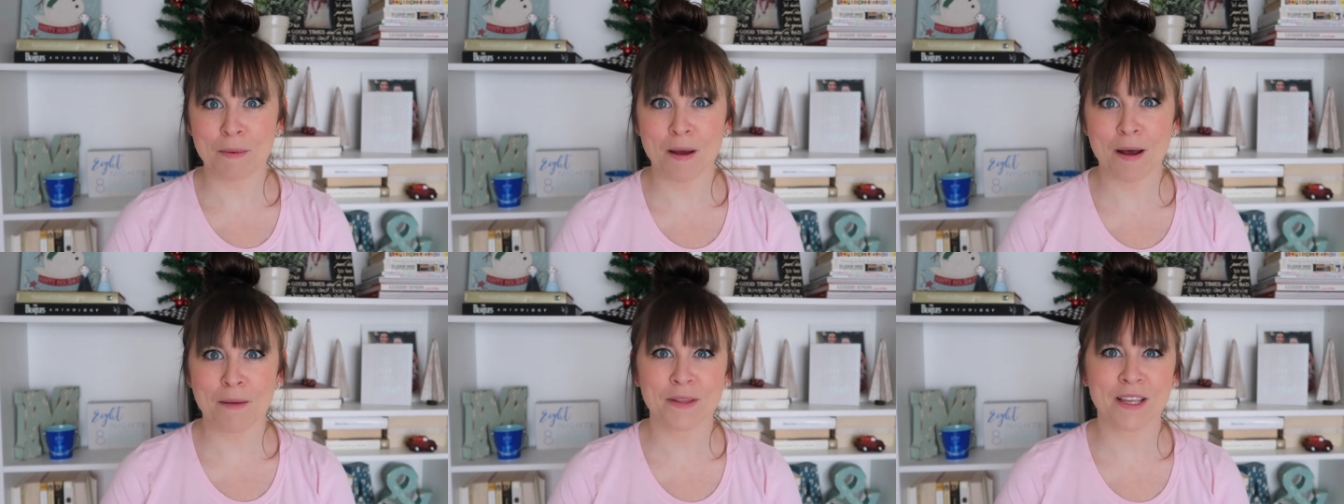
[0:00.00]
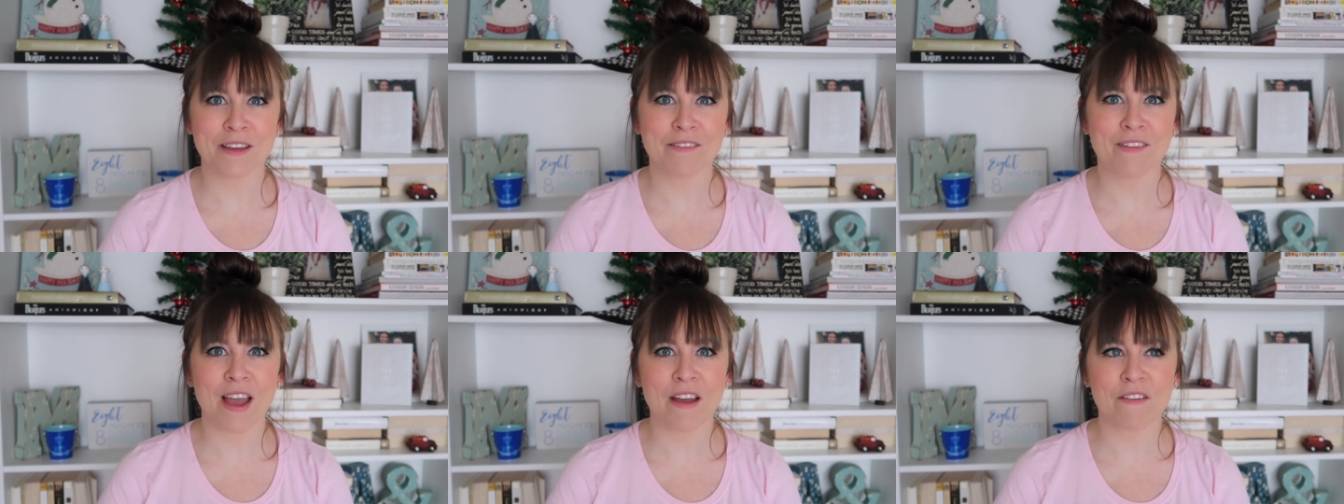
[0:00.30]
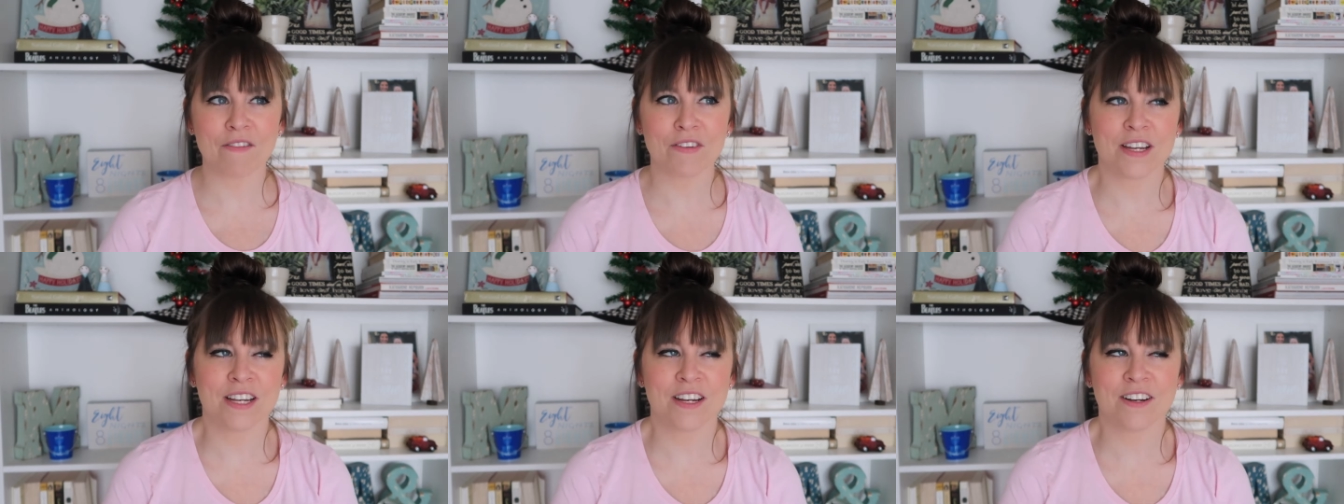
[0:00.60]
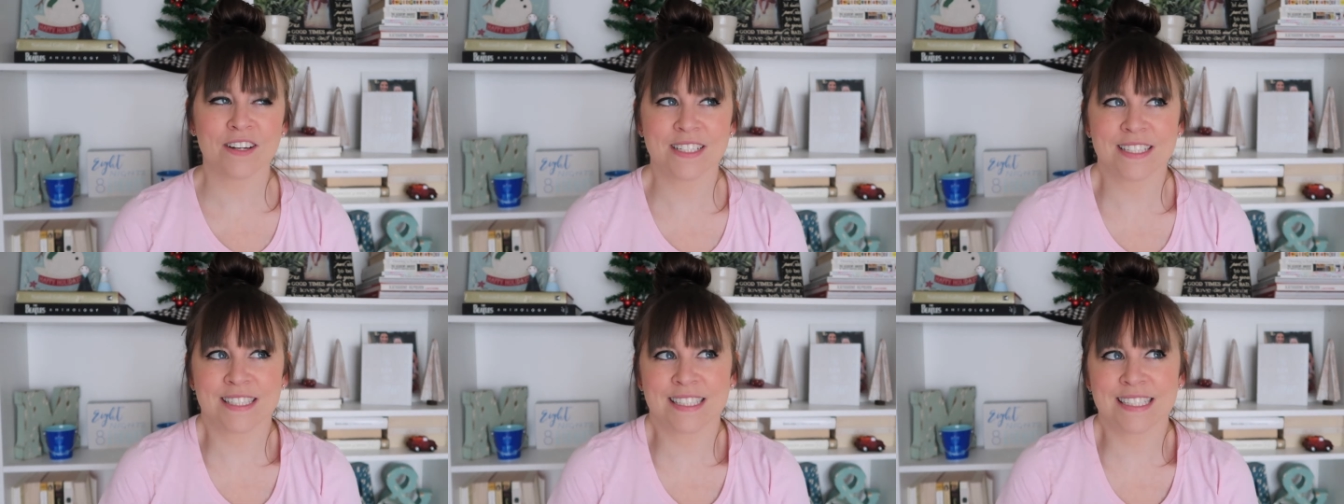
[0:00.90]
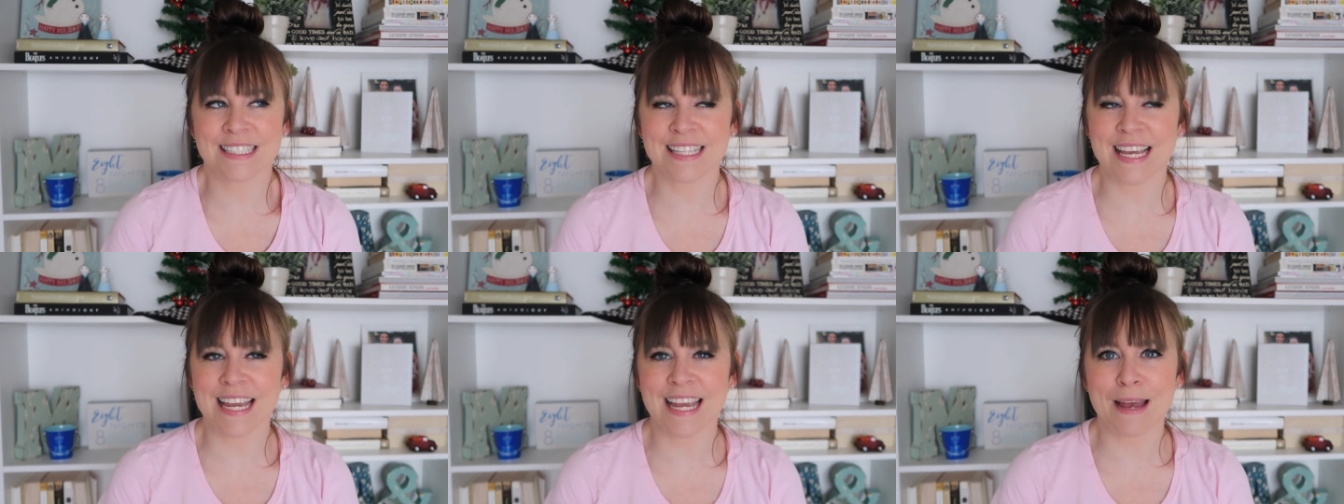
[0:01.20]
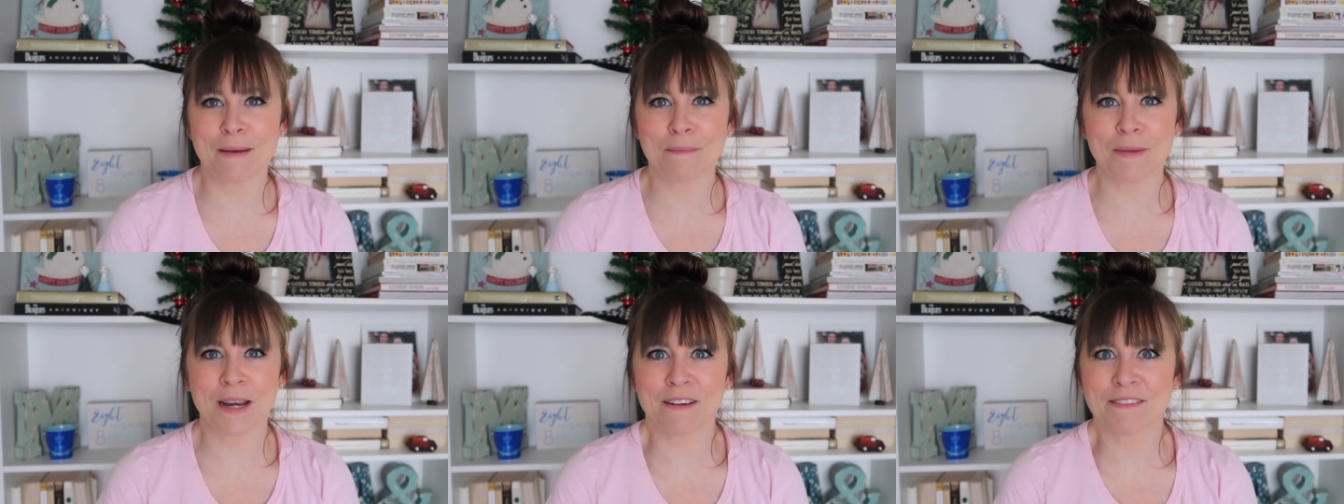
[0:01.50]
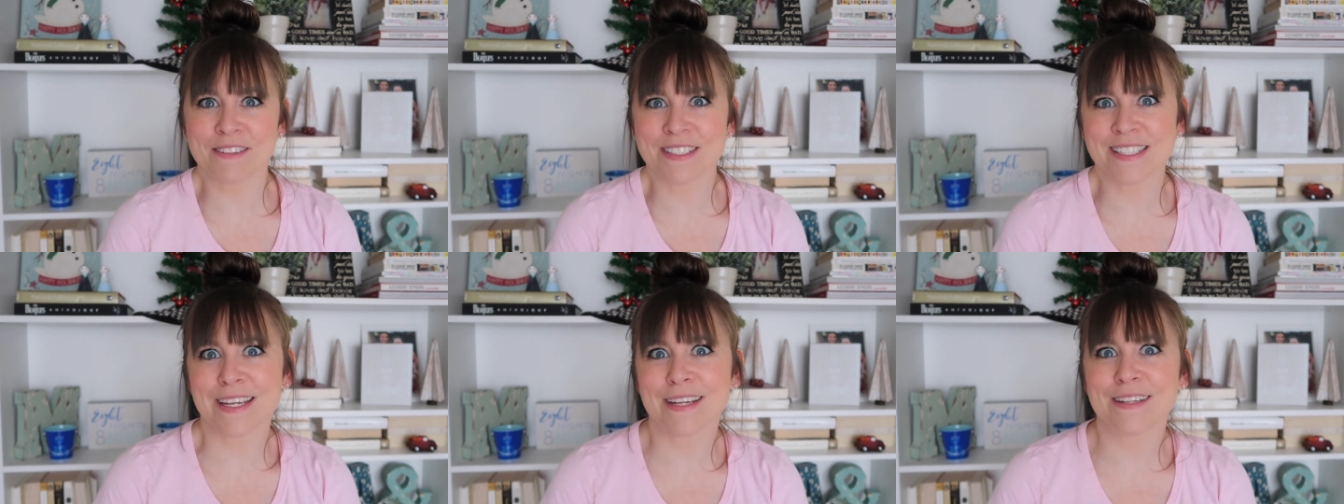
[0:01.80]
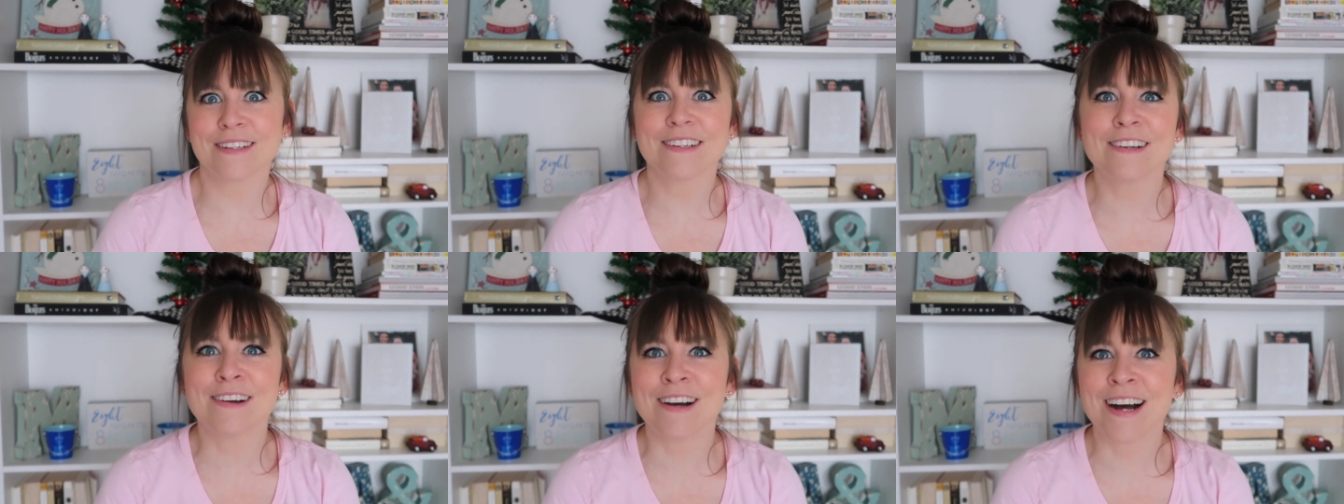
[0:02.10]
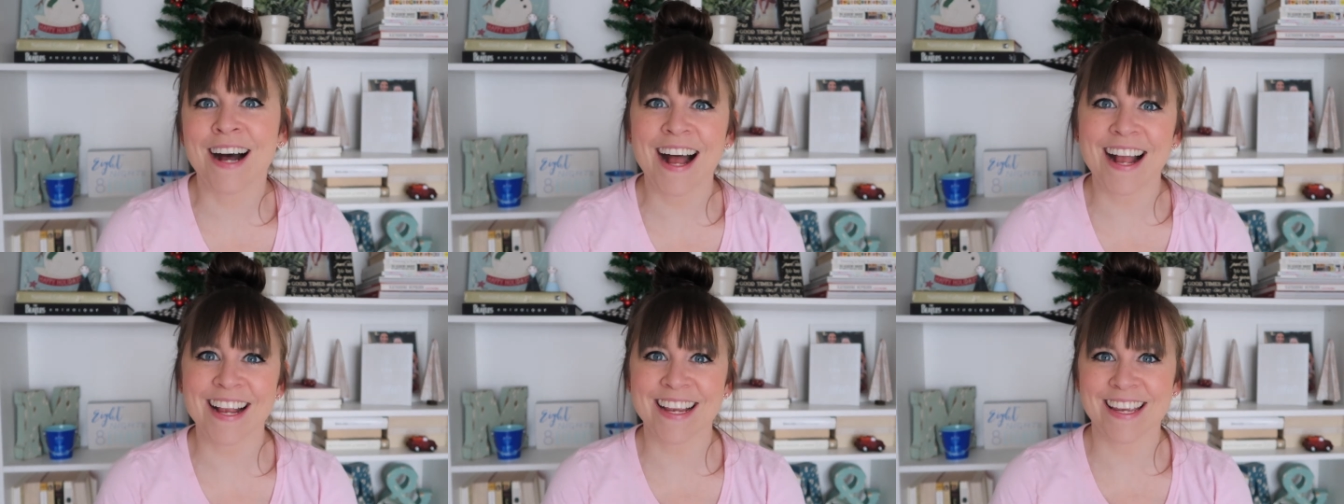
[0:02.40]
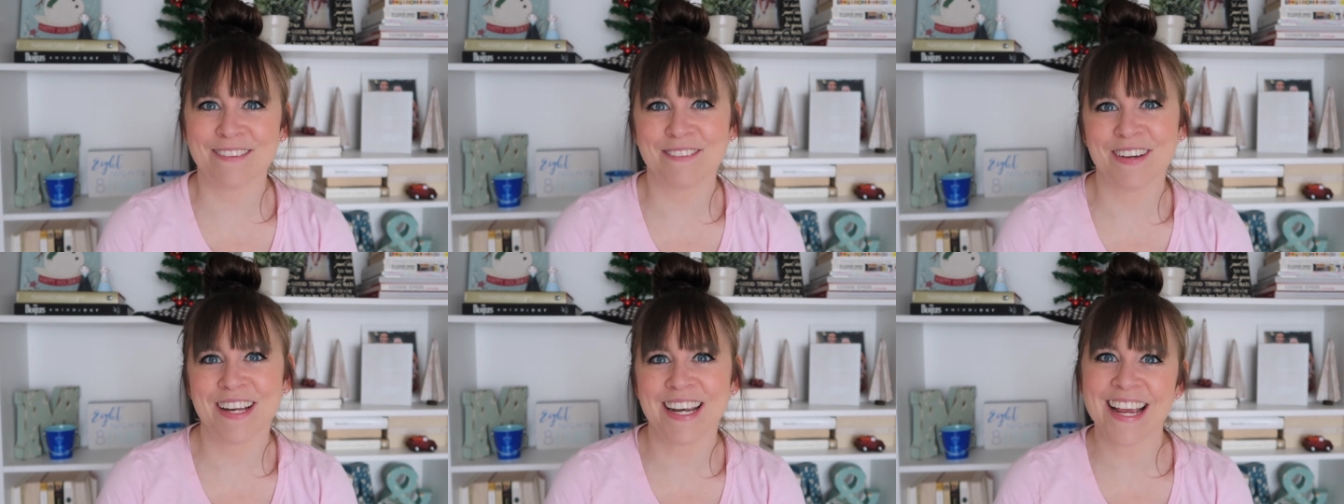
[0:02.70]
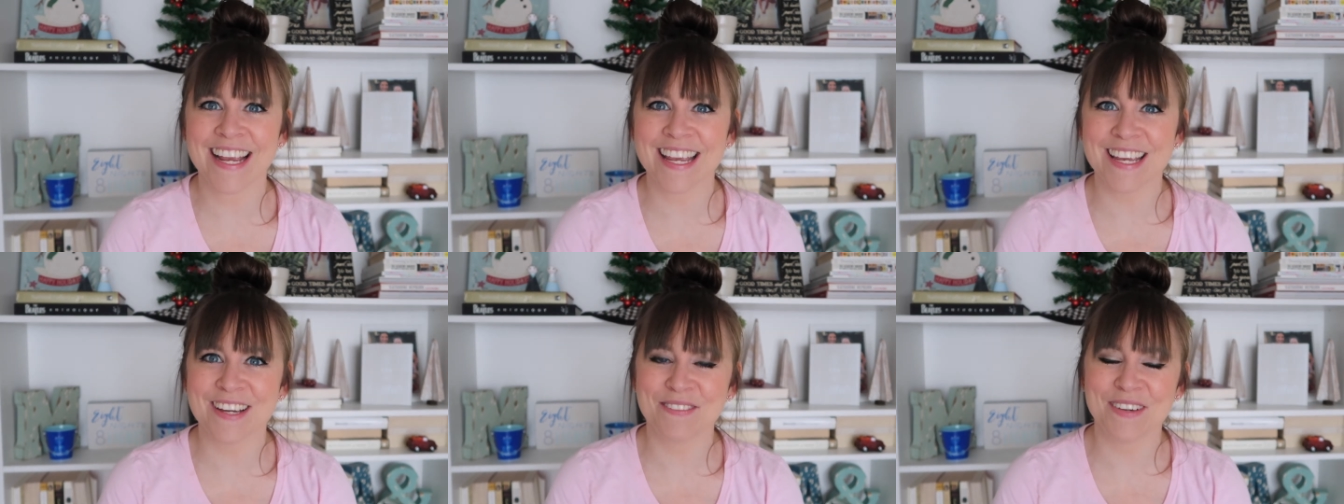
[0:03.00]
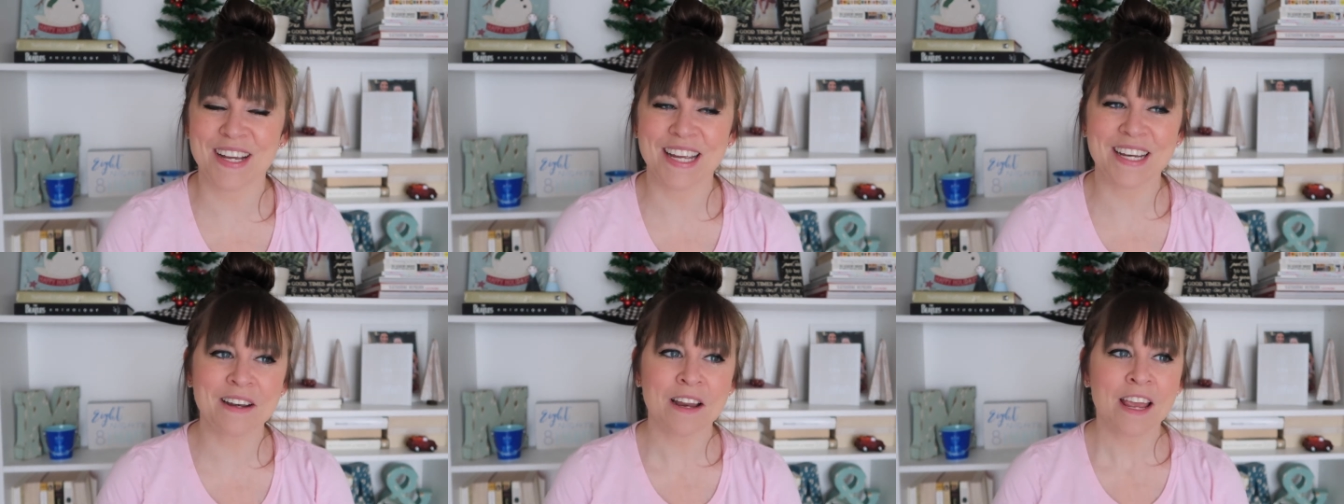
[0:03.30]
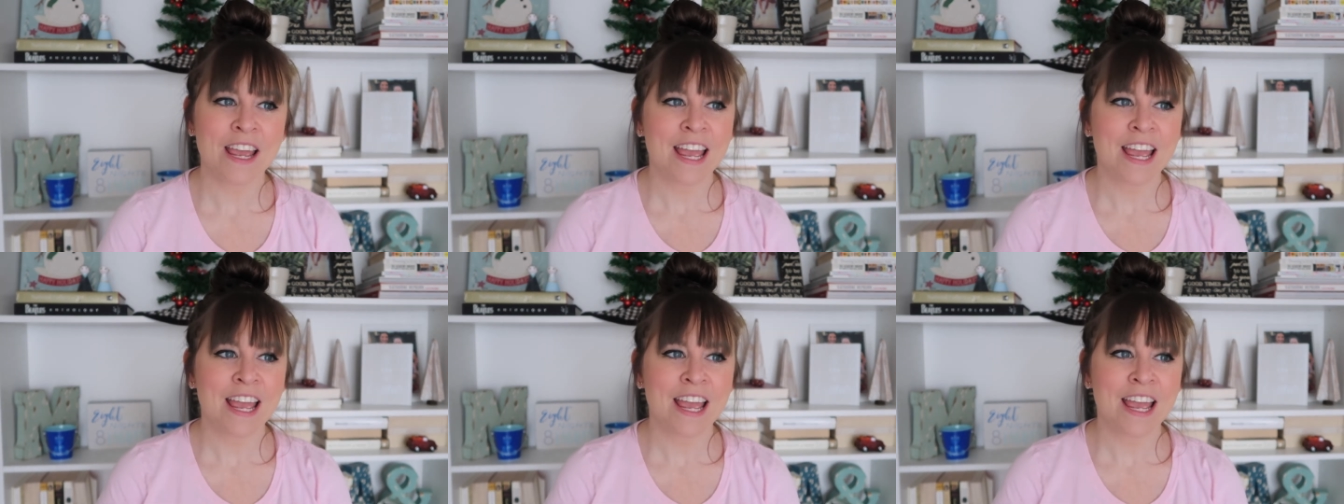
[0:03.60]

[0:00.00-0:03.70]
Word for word: mom leave every year at 6 a.m. and I was like, I can't wait, I can't wait.